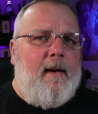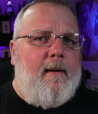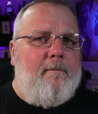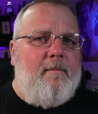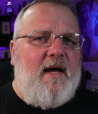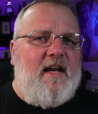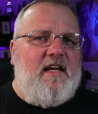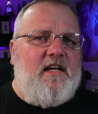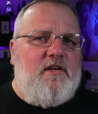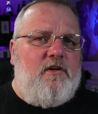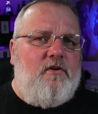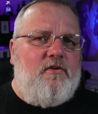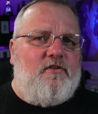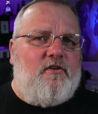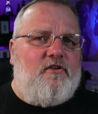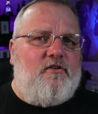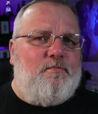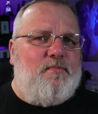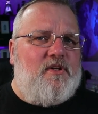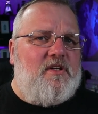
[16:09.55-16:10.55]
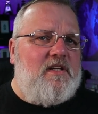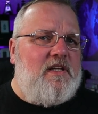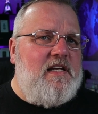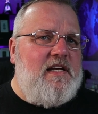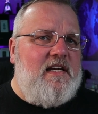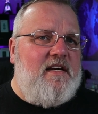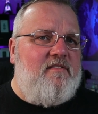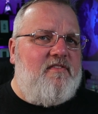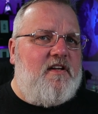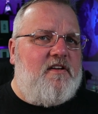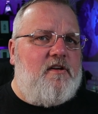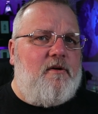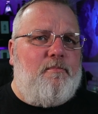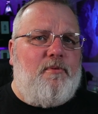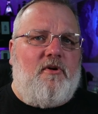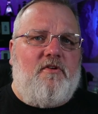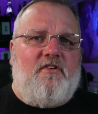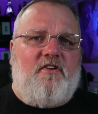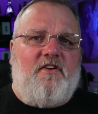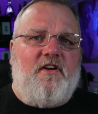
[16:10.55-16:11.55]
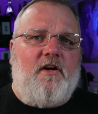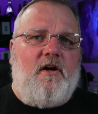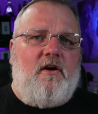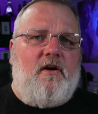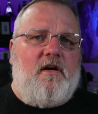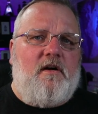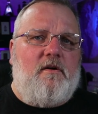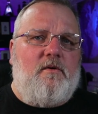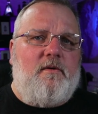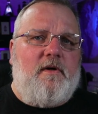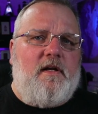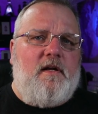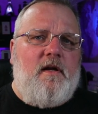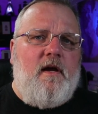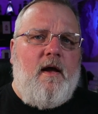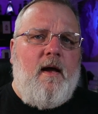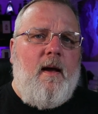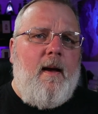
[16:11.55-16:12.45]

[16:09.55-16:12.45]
Many users believe that they're purchasing heroin